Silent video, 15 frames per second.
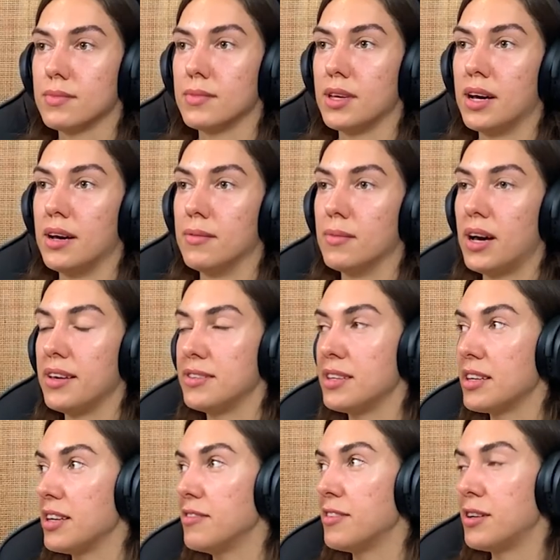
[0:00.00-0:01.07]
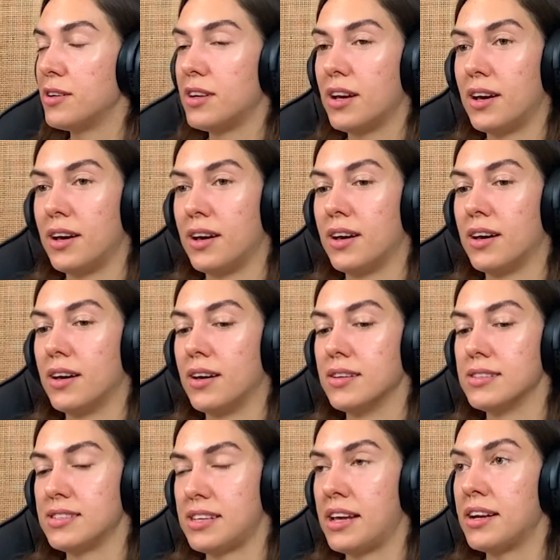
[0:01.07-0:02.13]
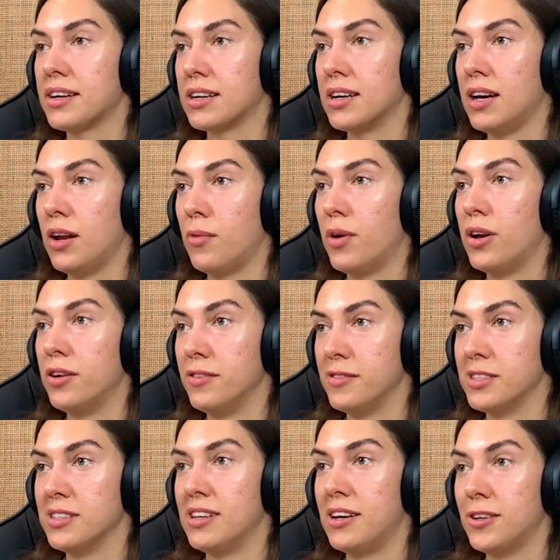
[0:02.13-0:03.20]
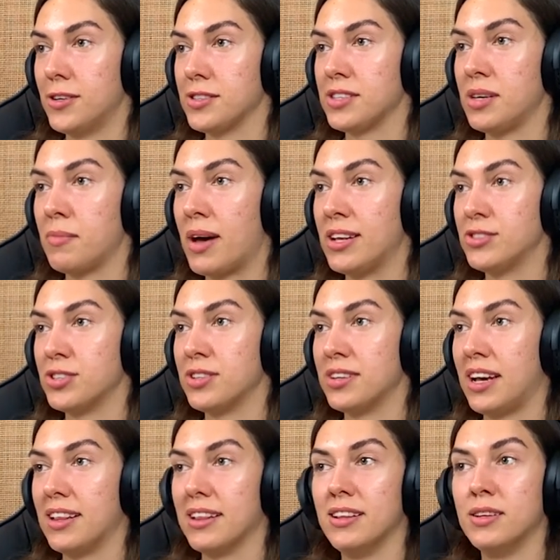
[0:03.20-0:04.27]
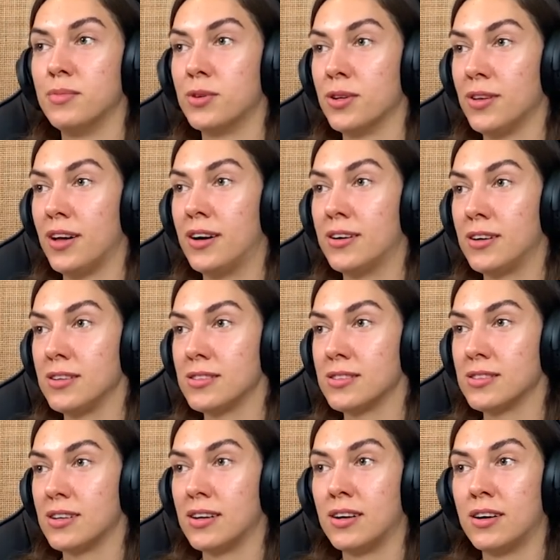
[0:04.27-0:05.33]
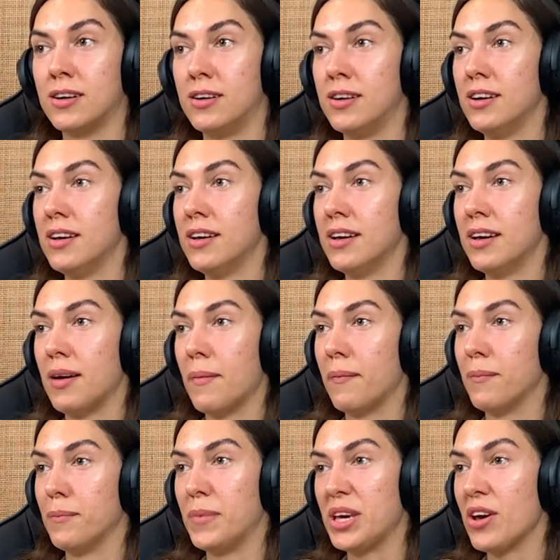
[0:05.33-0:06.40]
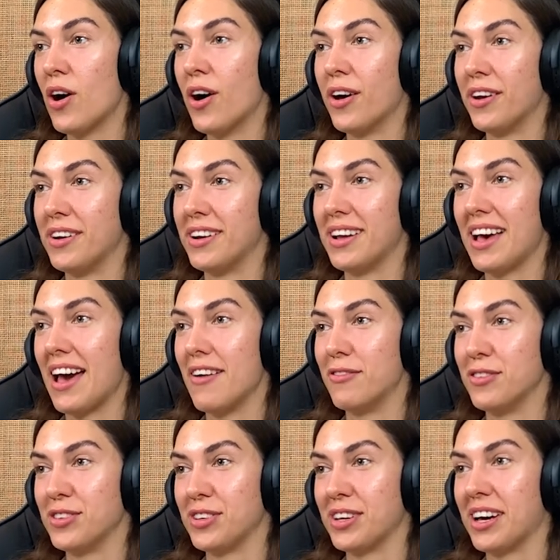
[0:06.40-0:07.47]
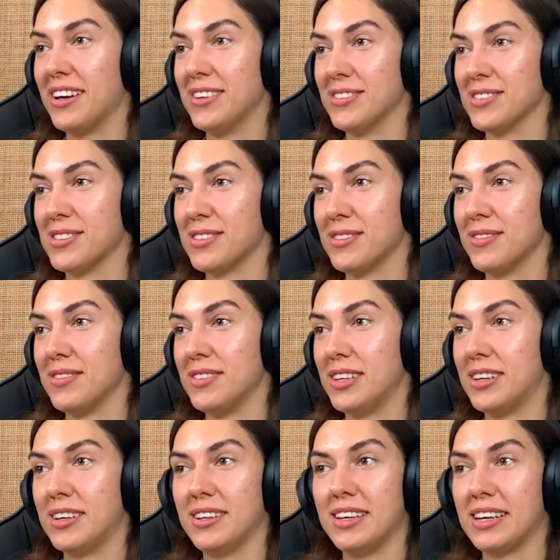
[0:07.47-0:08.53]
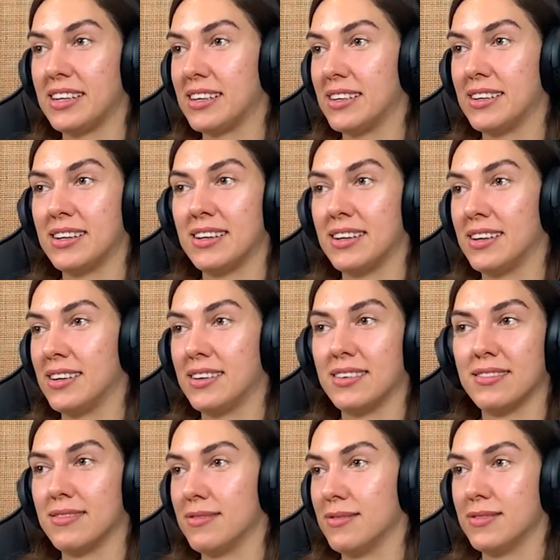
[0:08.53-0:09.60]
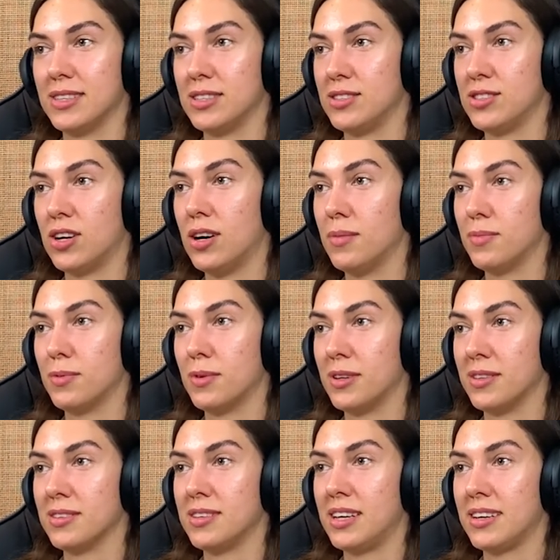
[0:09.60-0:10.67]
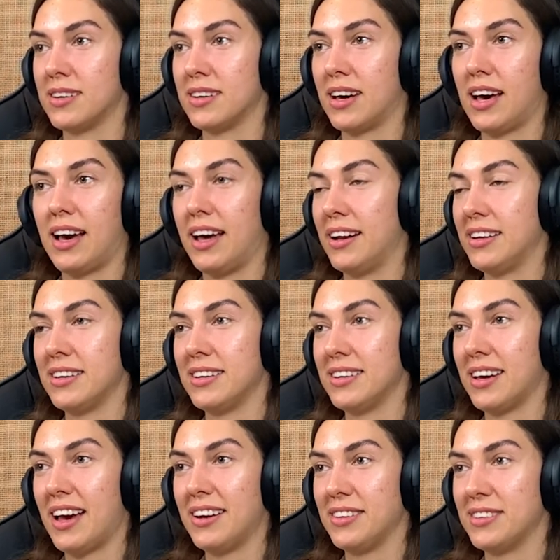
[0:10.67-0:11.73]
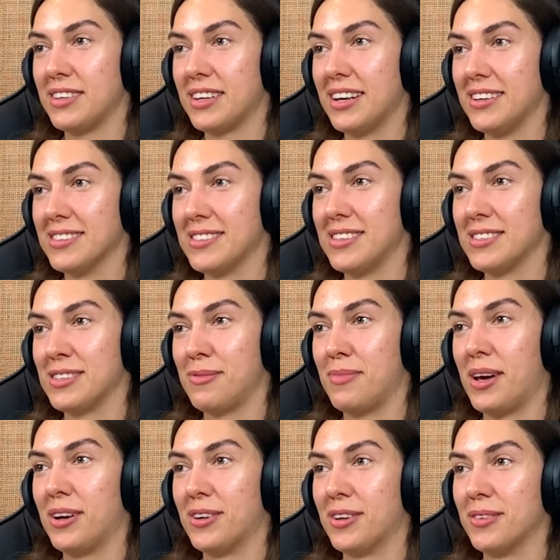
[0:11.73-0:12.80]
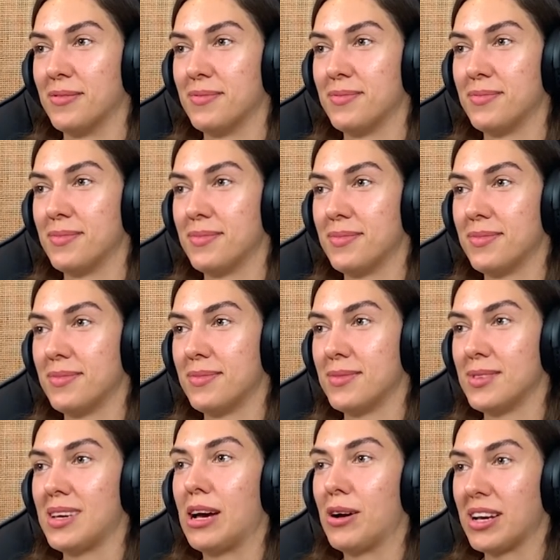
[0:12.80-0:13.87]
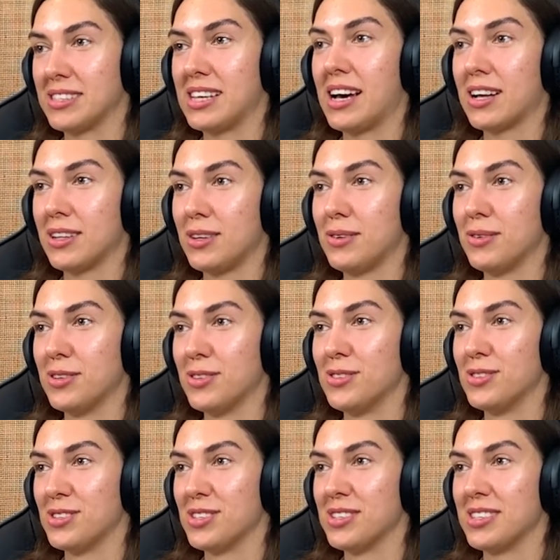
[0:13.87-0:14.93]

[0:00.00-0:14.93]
Yeah, I think even uh, Seneca, in one of his letters, he mentioned that liberal arts are beyond everything else. They're like a uh, top one thing. Any anything else doesn't matter. Wow. Exactly what you just